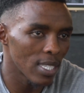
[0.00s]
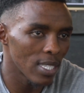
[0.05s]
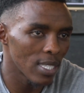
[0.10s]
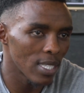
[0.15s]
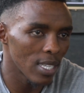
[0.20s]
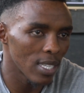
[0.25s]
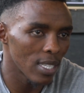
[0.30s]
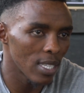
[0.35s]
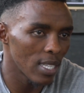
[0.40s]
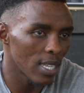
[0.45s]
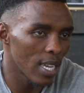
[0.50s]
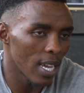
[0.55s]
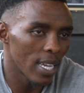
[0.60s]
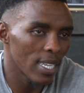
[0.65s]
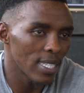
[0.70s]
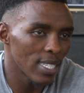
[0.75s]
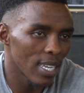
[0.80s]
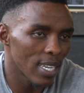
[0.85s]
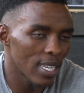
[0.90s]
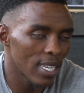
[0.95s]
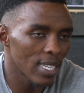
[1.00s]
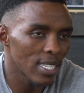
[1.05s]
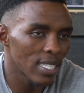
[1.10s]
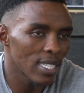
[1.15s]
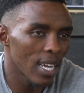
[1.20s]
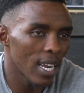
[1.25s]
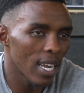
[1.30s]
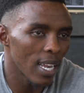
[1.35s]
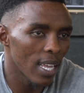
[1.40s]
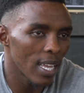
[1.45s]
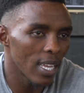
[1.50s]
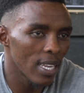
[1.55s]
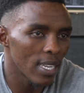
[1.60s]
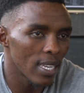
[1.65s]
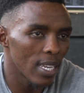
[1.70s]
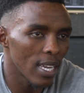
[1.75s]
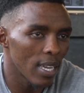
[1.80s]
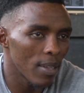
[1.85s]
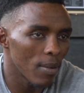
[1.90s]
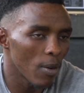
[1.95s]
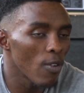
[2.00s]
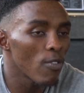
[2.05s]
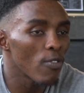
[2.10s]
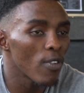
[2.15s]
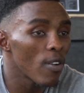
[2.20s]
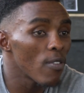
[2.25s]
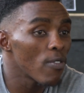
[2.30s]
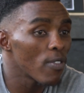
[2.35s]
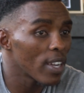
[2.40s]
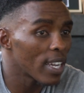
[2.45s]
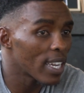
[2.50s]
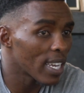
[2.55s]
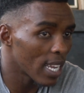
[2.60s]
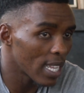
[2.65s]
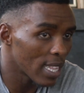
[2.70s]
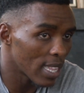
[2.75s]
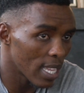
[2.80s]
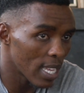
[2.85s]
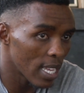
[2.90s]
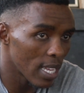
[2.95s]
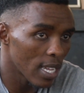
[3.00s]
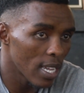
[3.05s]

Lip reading: international and of a great thing.